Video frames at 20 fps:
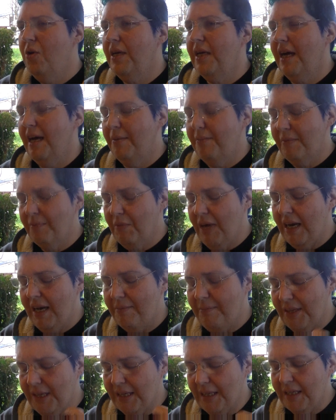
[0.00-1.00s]
And I'm
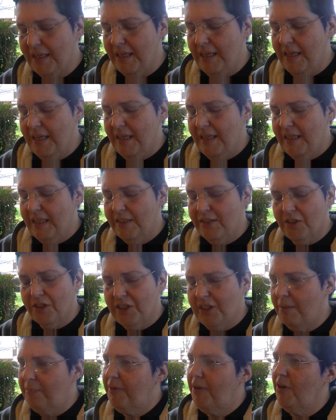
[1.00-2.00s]
thinking, is there
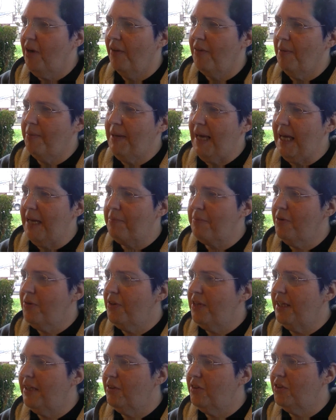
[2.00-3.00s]
something on the paper
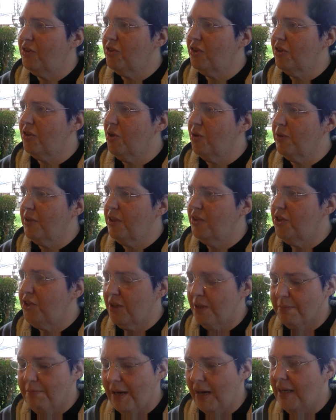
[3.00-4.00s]
that goes into
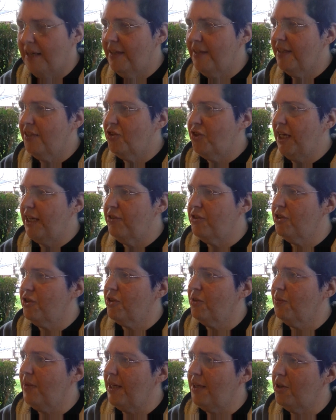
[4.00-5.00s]
your body that changes
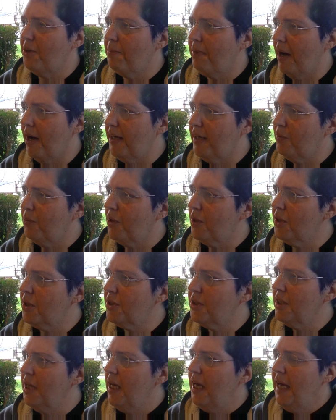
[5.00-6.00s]
the way your body
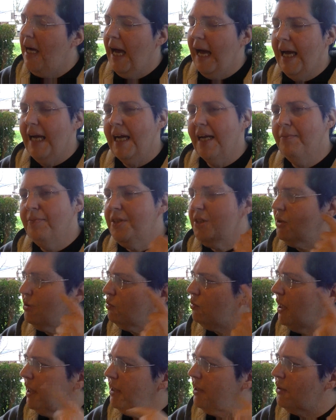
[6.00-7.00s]
works? And I'm still
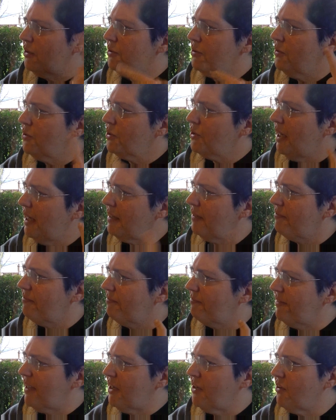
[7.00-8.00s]
running through trying to
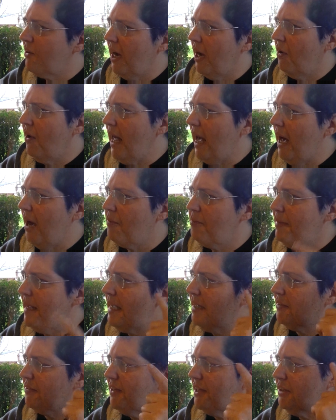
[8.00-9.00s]
figure out how to
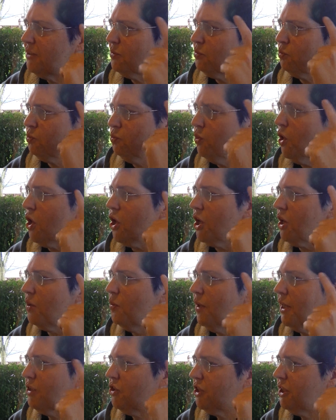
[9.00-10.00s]
make this work,
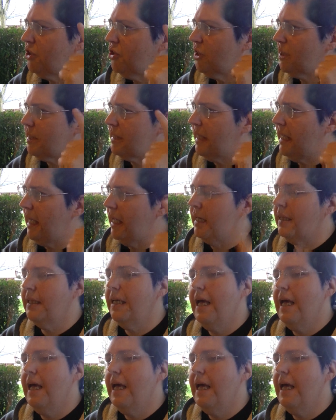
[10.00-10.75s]
what she just said.